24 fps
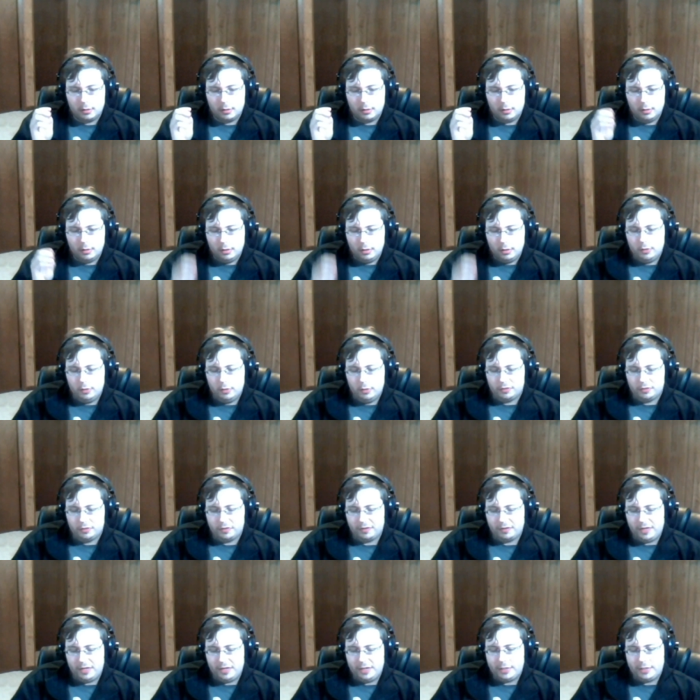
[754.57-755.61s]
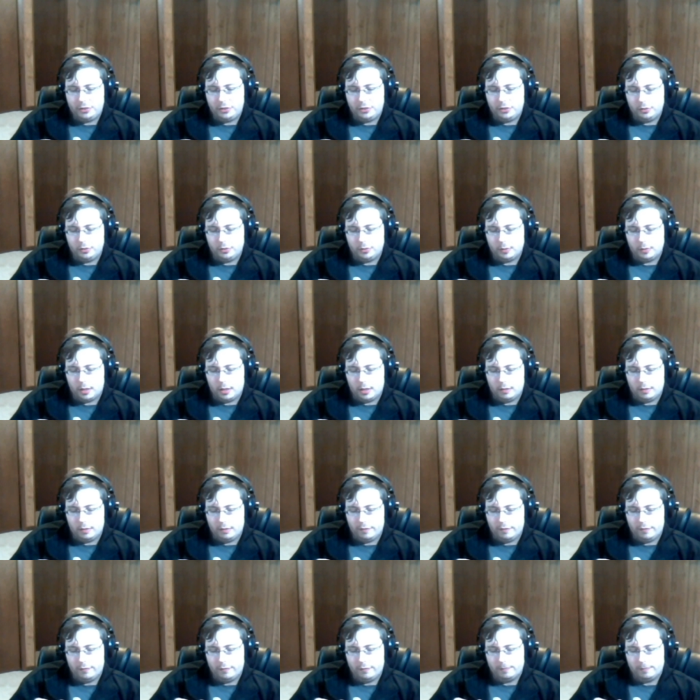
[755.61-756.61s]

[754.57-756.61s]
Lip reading: You also have the issue of